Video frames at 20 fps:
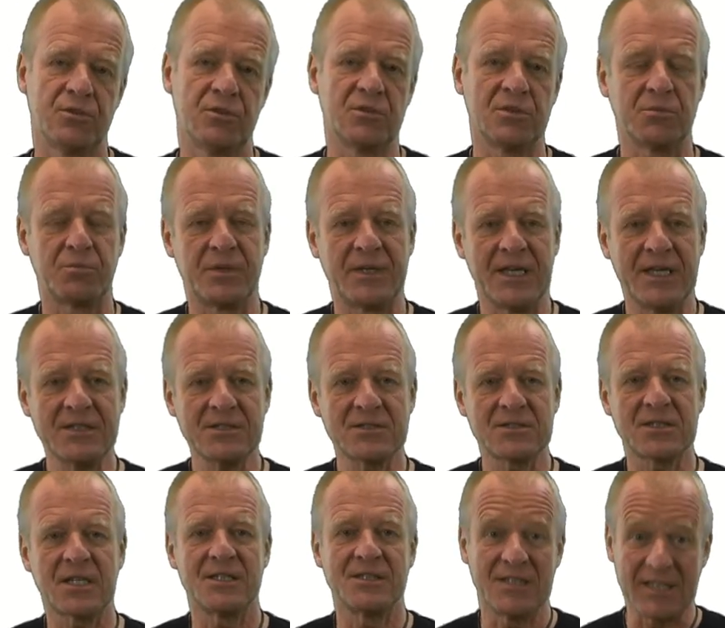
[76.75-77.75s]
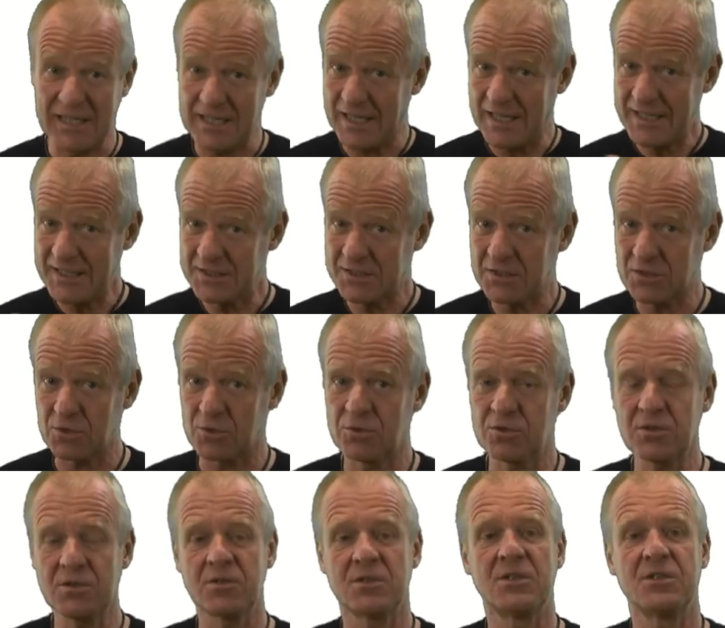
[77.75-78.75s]
We just need to start from the
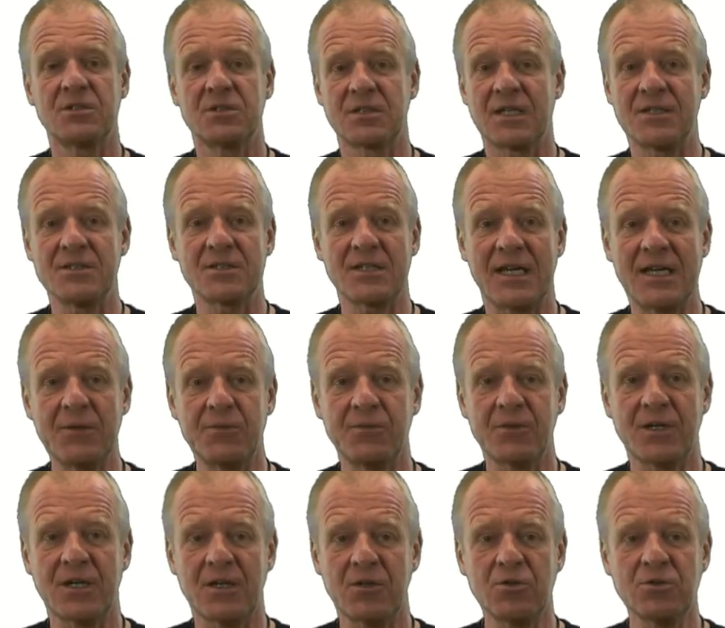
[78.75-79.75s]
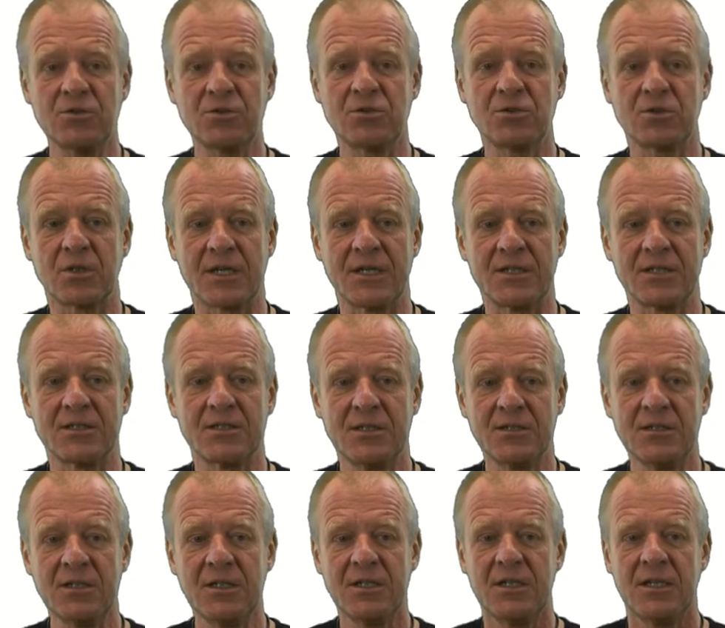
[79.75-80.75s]
actual motor RPM on the
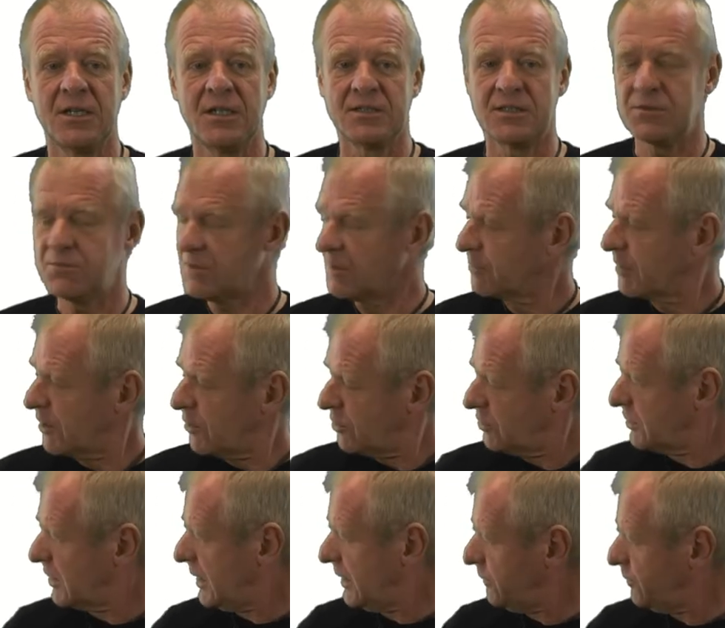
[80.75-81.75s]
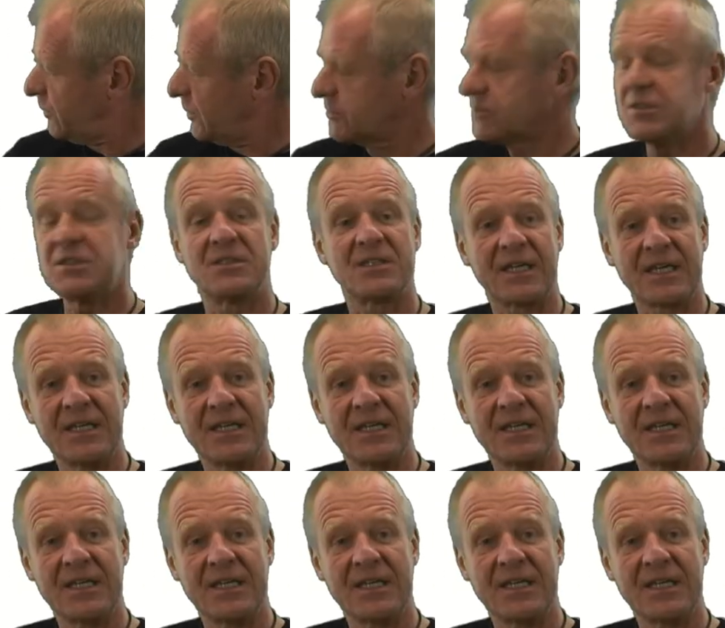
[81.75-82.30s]
x-axis of this diagram,